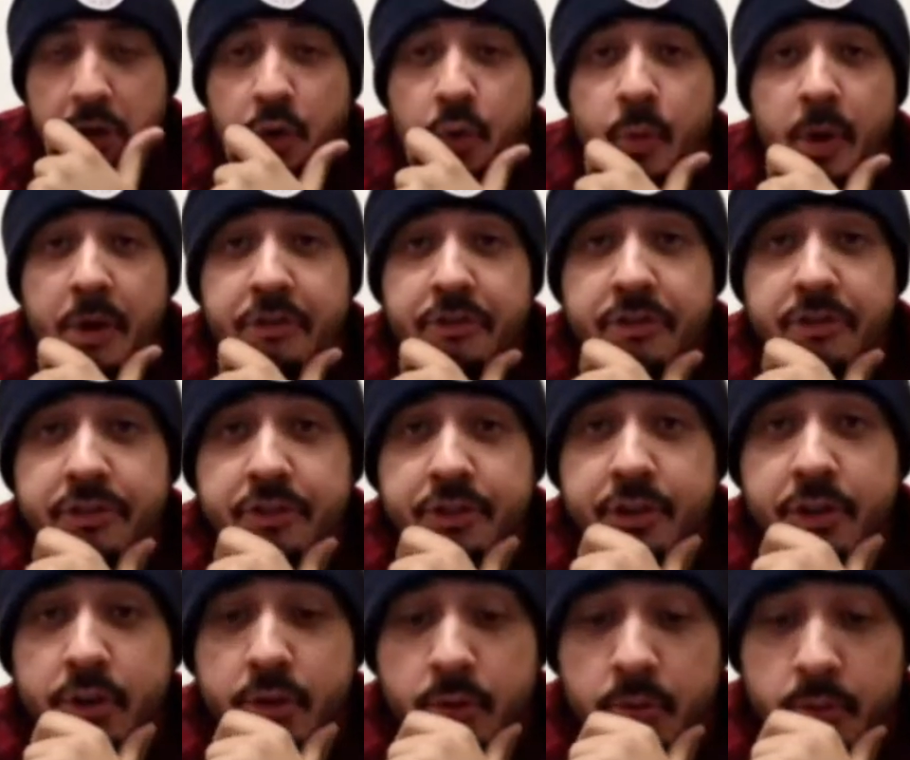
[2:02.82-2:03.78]
Question
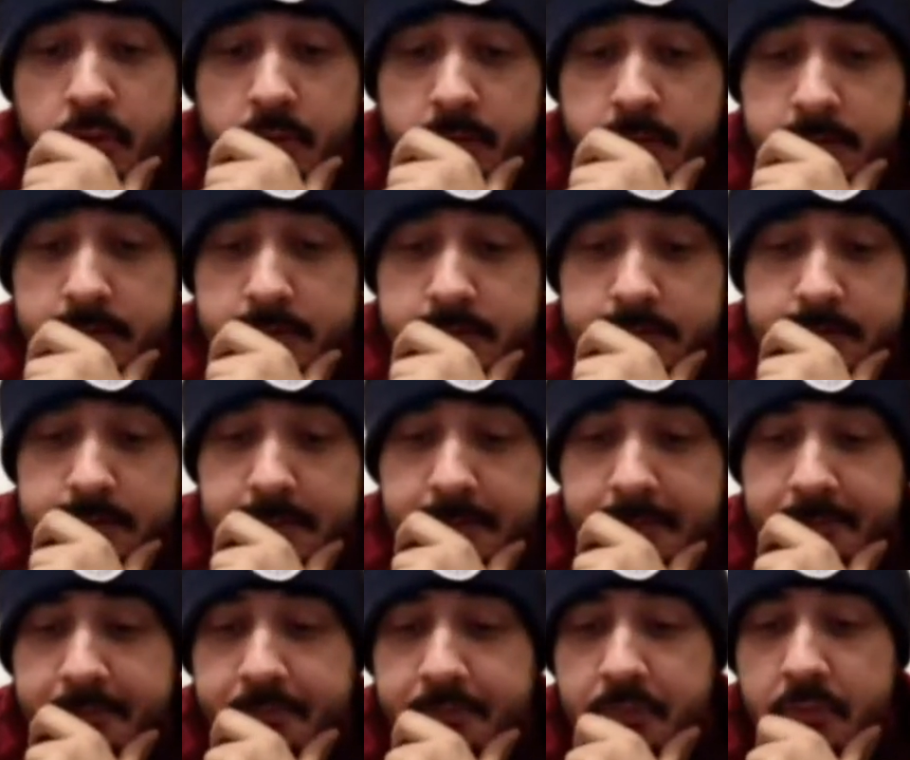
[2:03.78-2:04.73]
2,
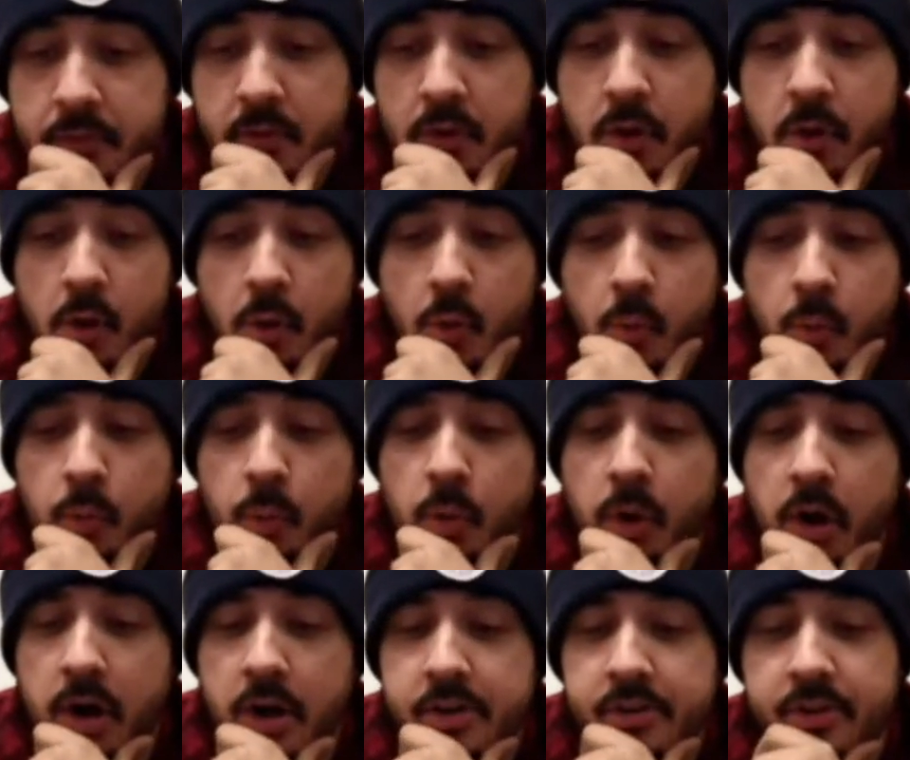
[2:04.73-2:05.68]

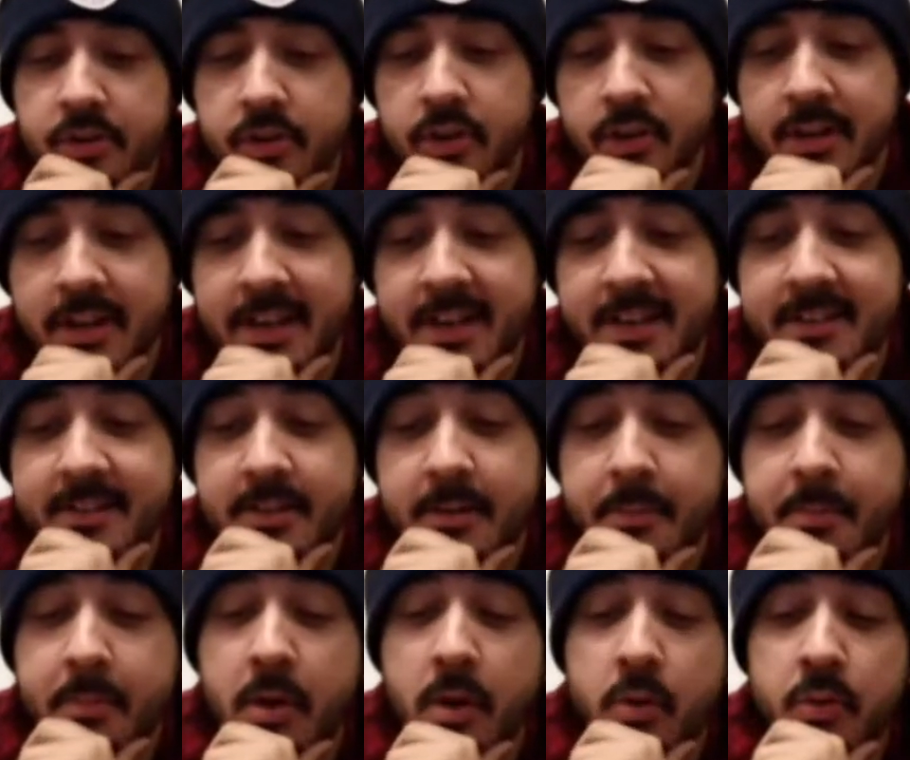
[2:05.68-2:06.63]
what is
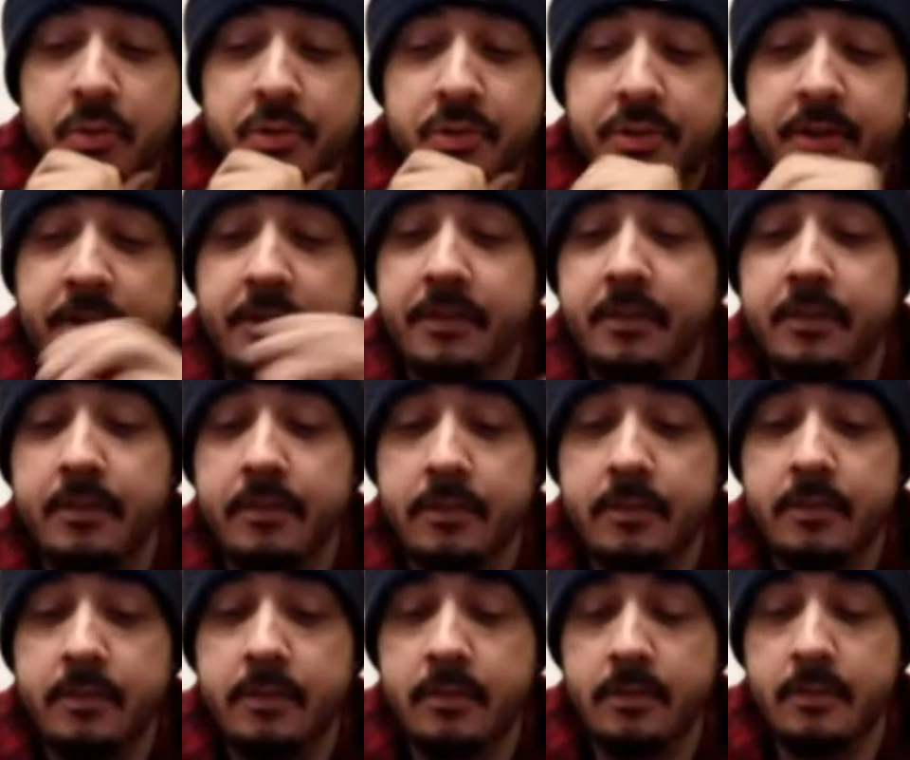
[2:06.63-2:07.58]
the most
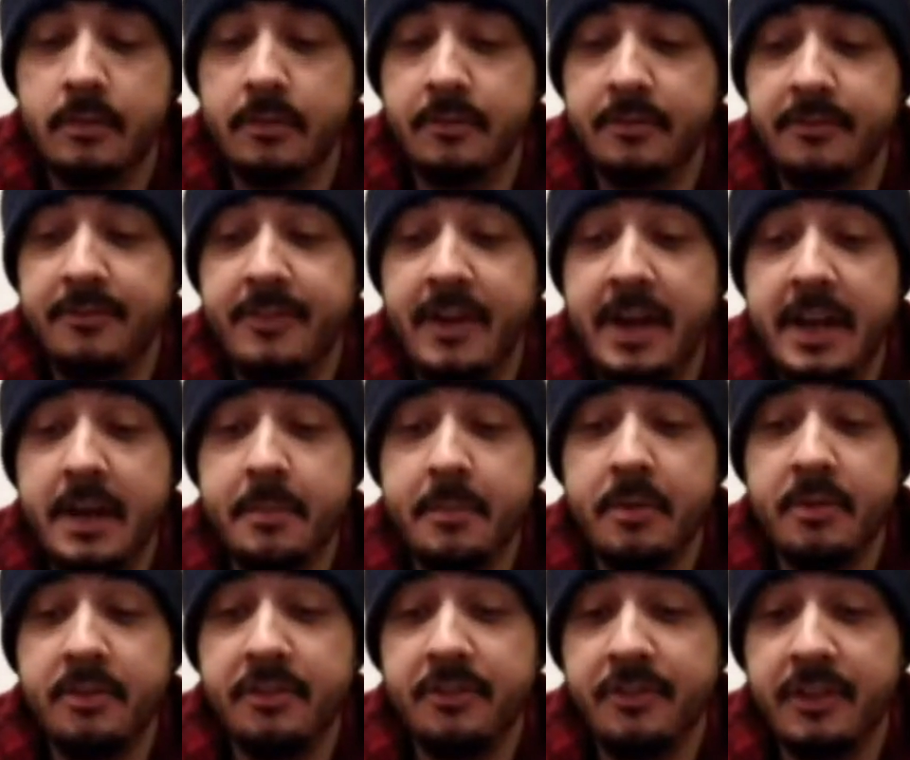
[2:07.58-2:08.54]

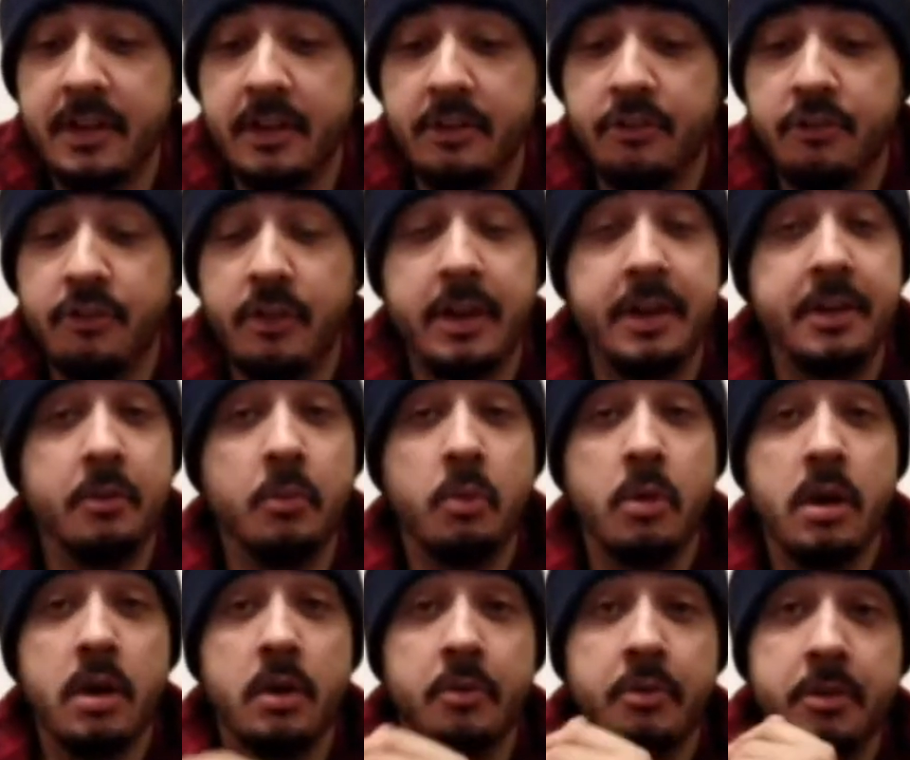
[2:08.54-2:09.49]
venomous fish in the
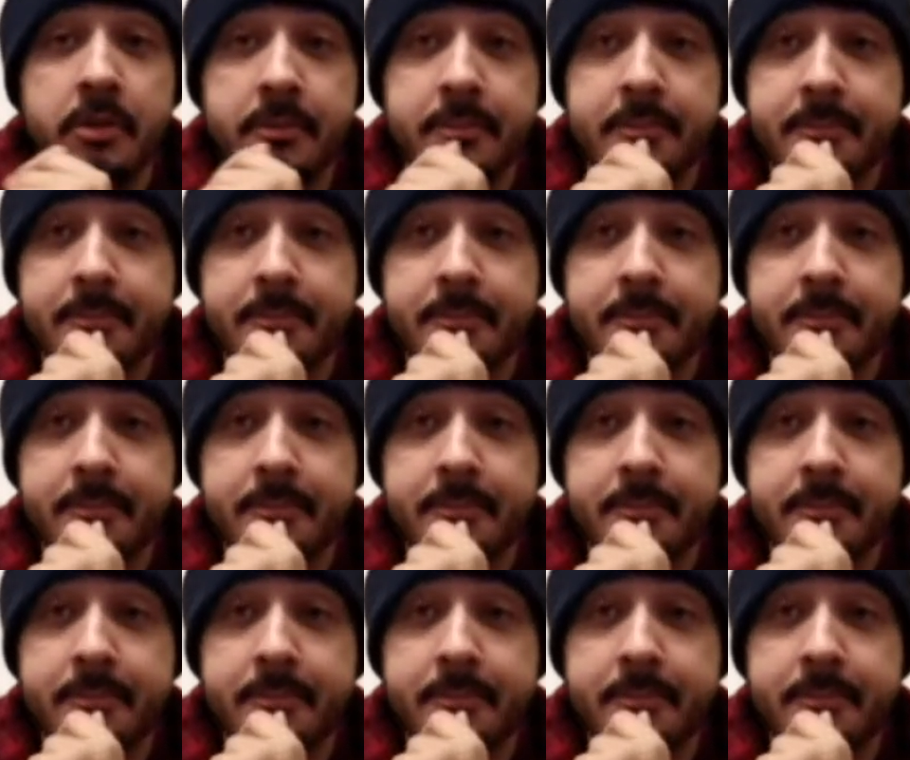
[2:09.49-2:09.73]
world?